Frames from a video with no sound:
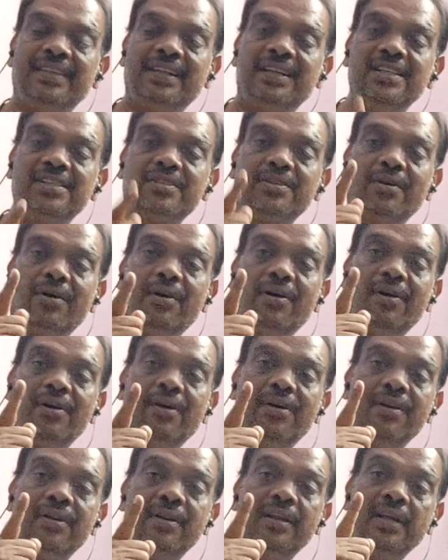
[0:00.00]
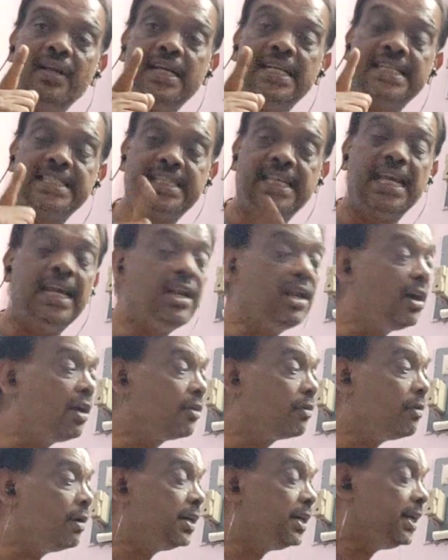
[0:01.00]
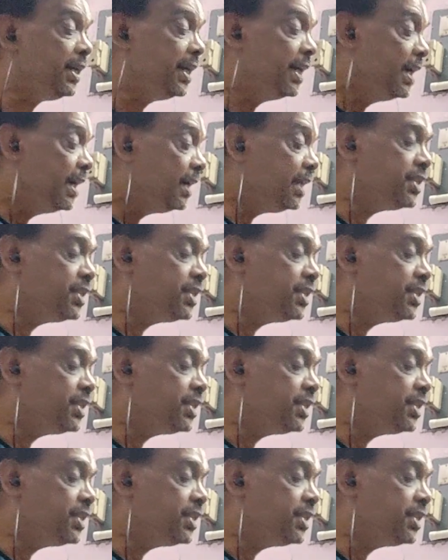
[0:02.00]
That is called scalar quantity.